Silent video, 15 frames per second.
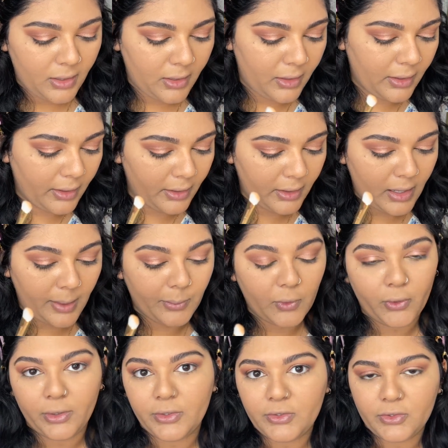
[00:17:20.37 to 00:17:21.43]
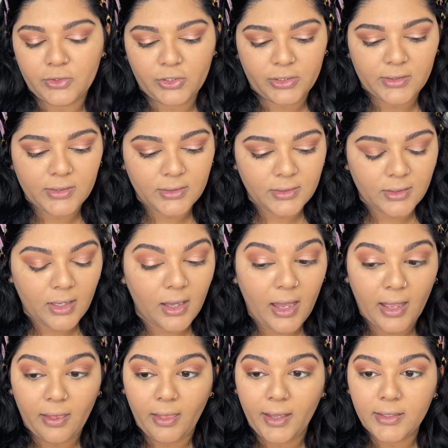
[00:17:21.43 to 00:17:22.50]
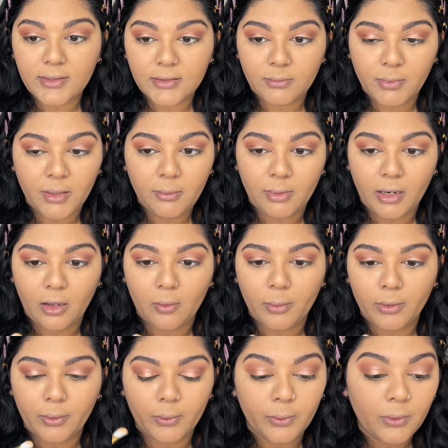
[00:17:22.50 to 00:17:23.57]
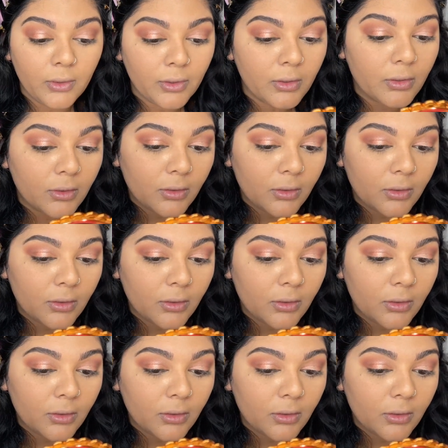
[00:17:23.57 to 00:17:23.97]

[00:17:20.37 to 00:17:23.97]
And I'm going to just highlight my brow bone.